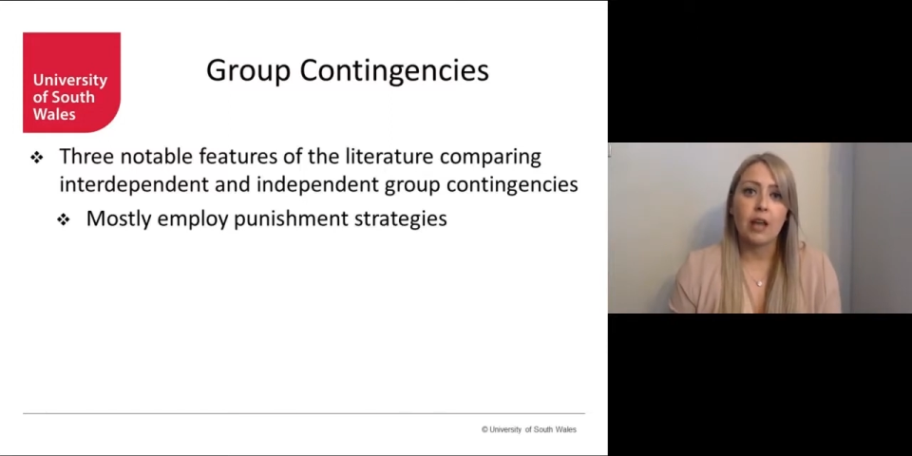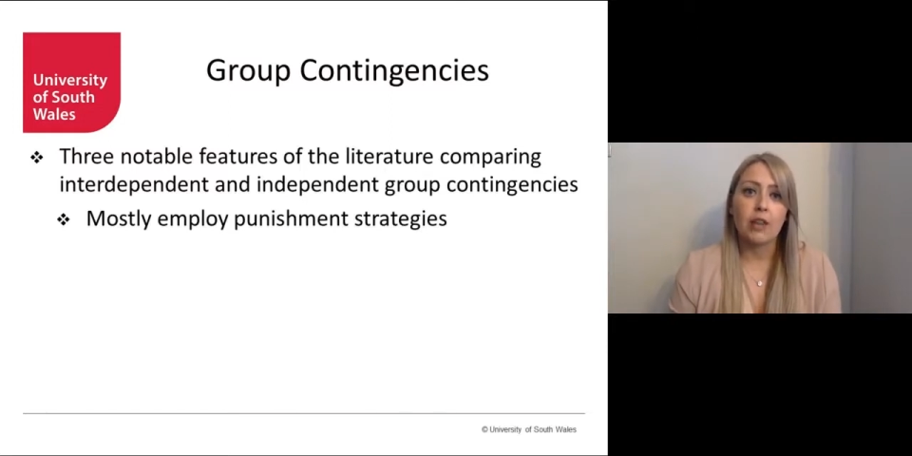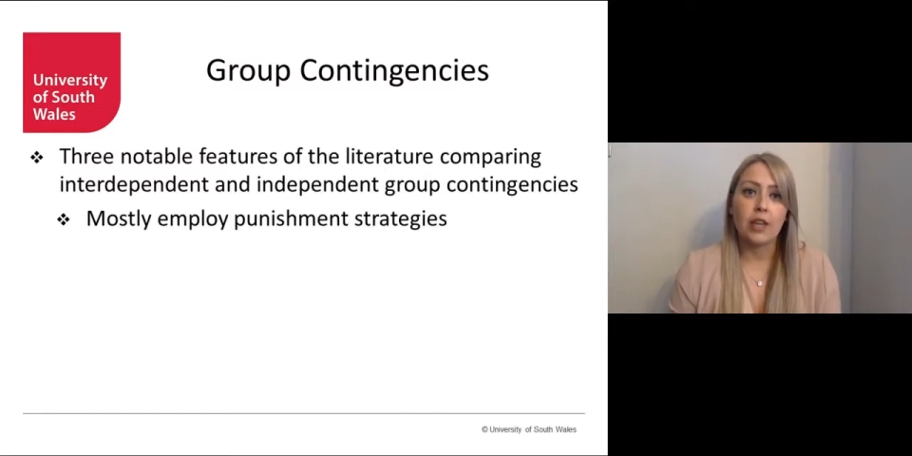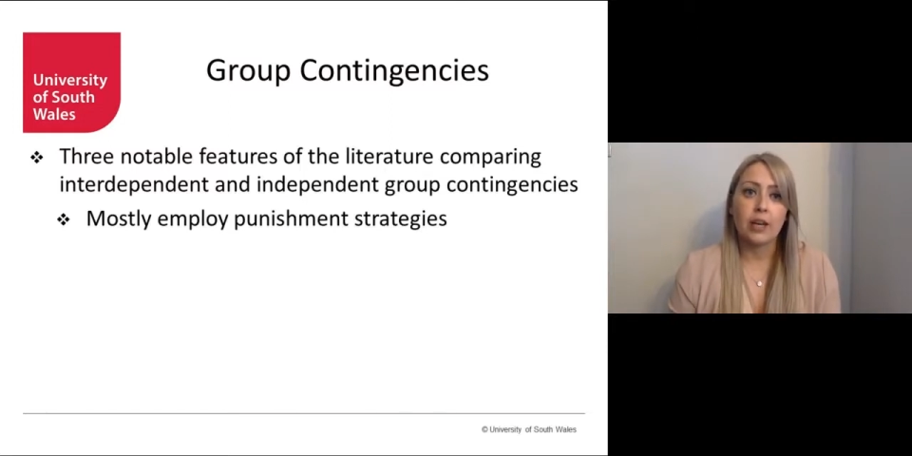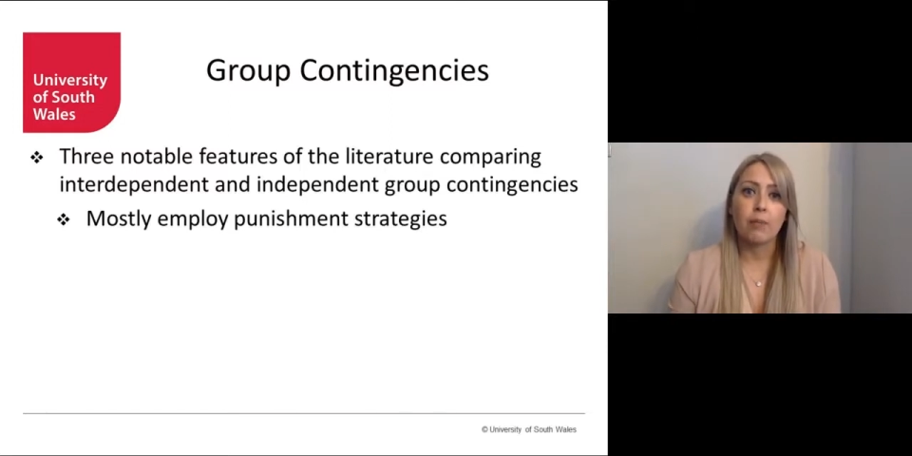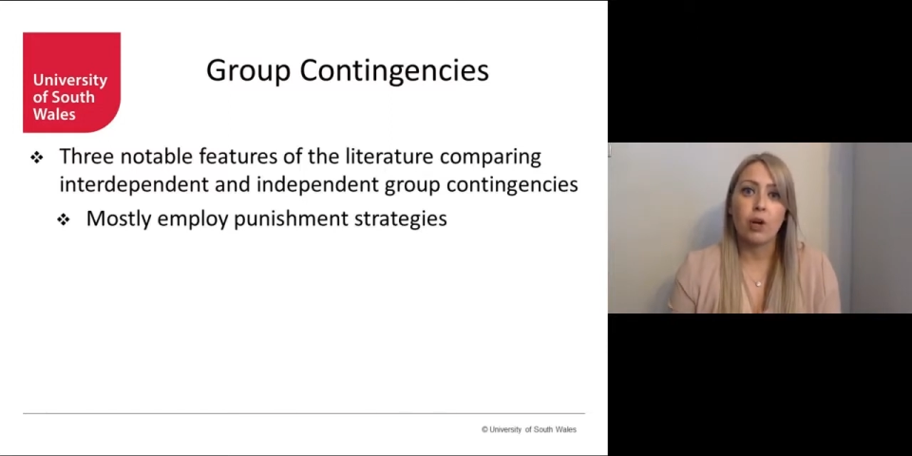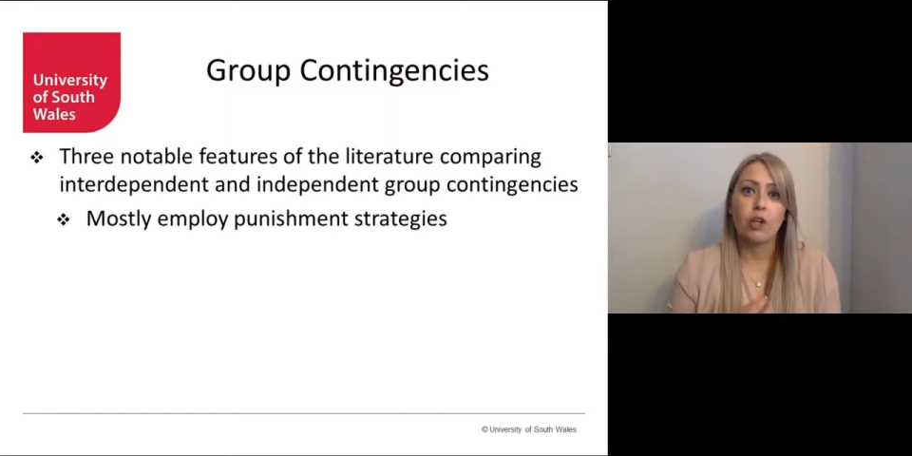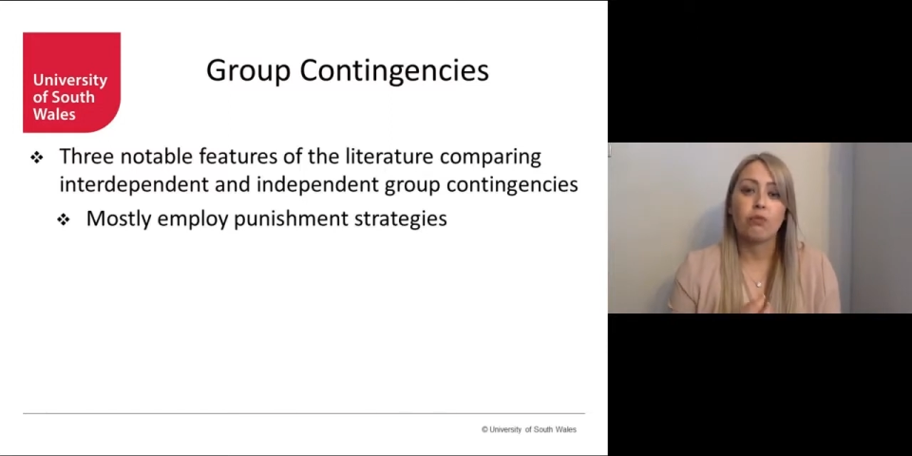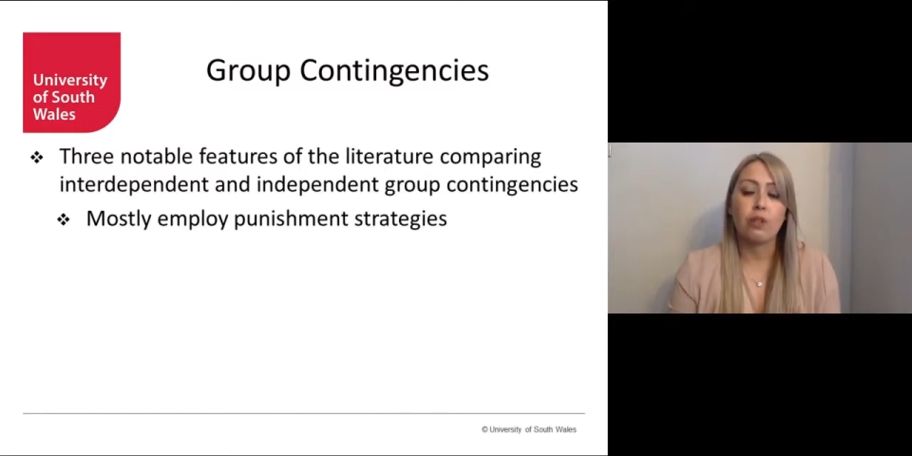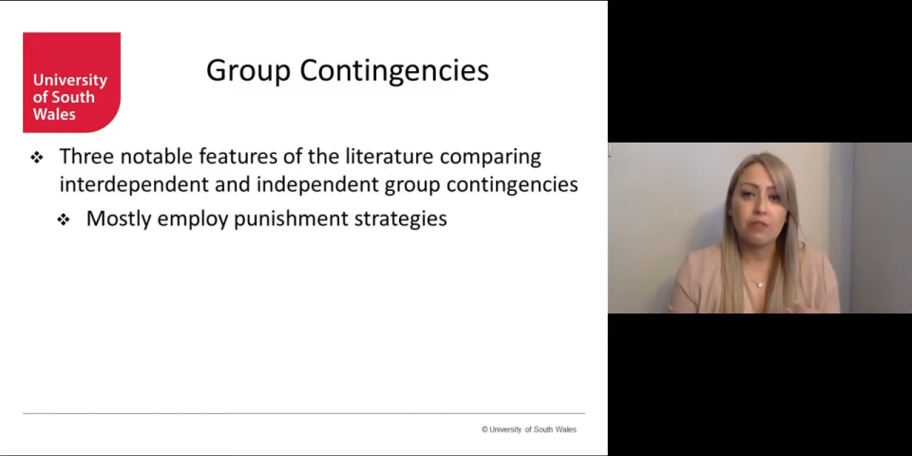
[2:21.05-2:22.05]
that employ
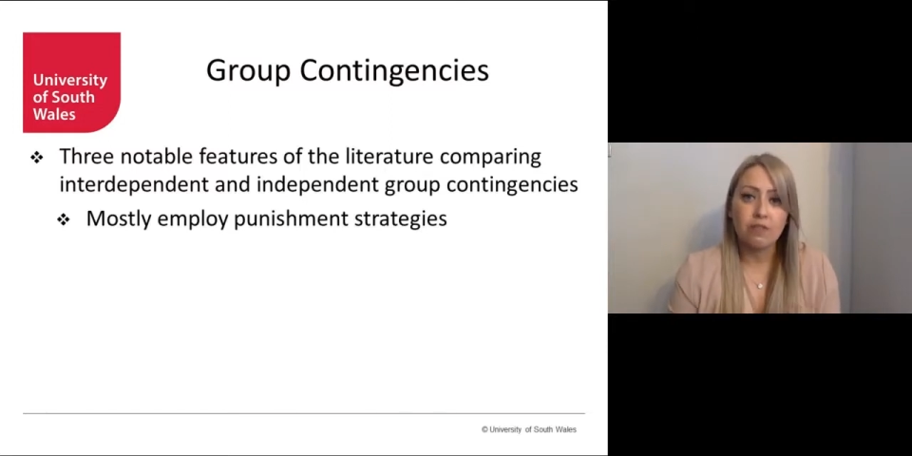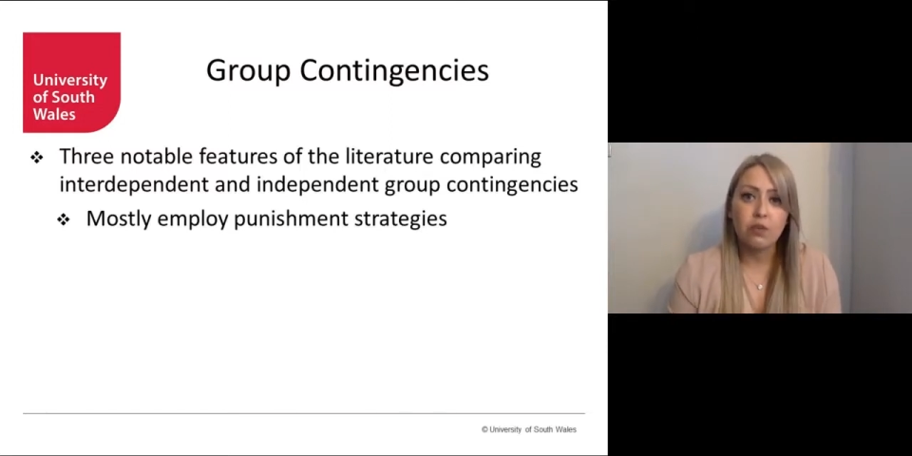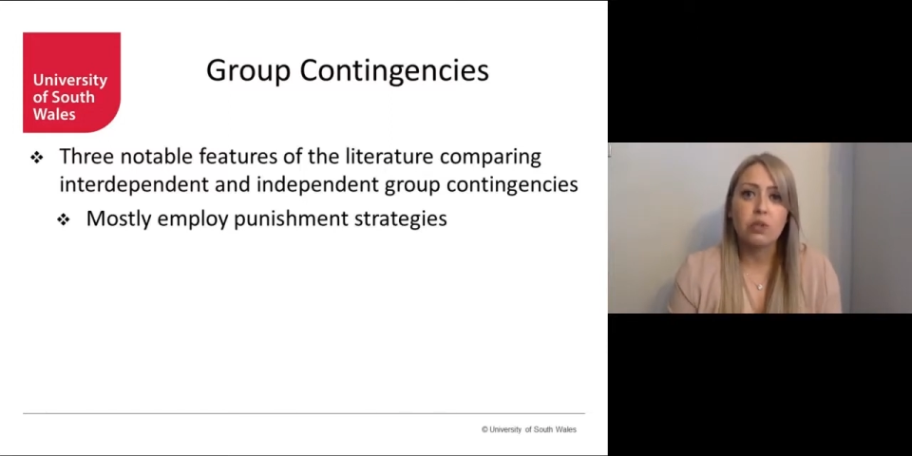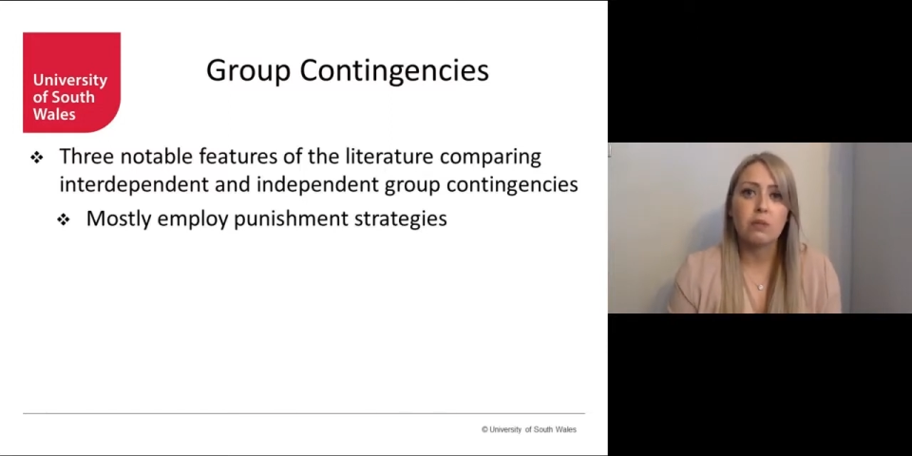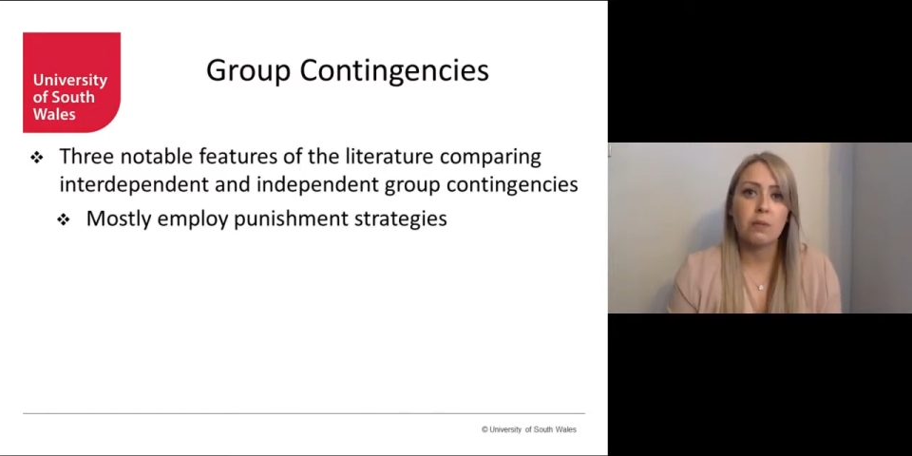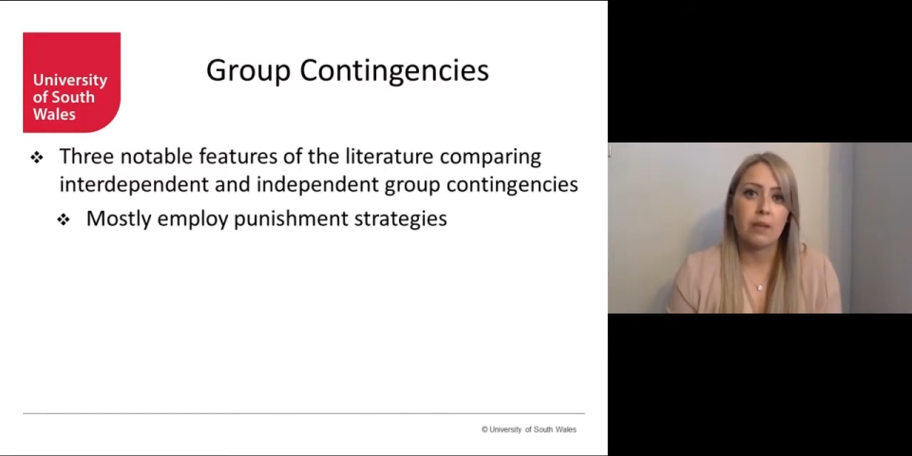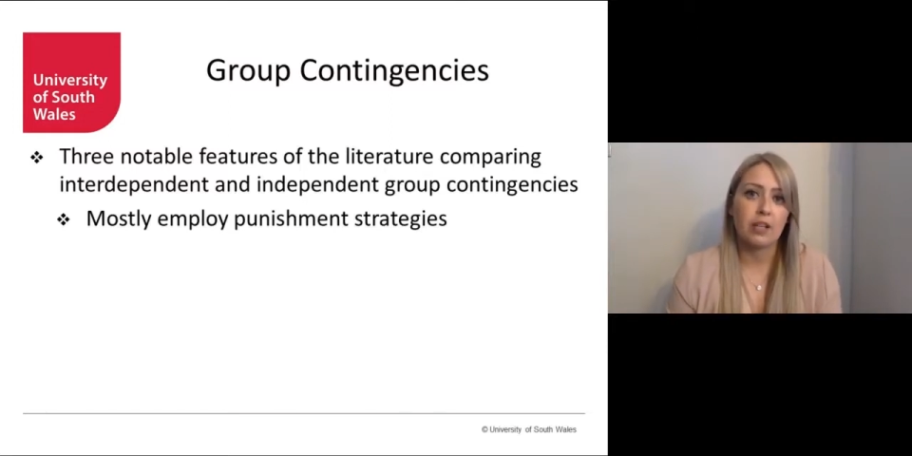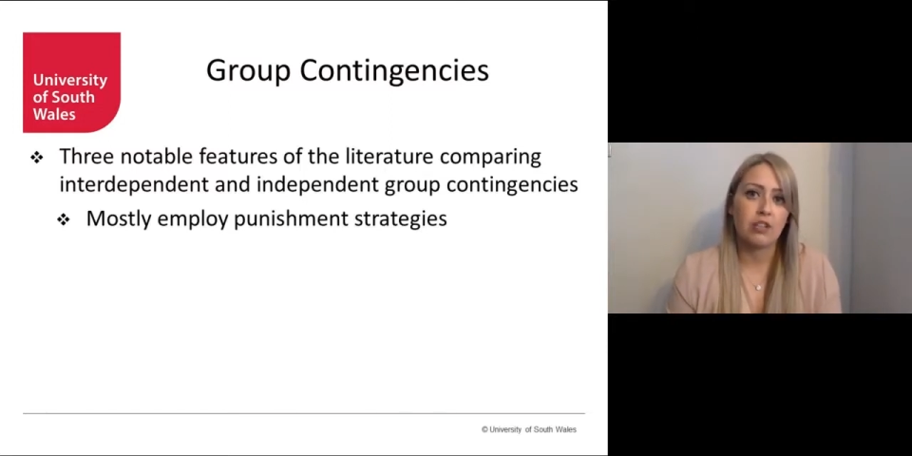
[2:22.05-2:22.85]
reinforcement-based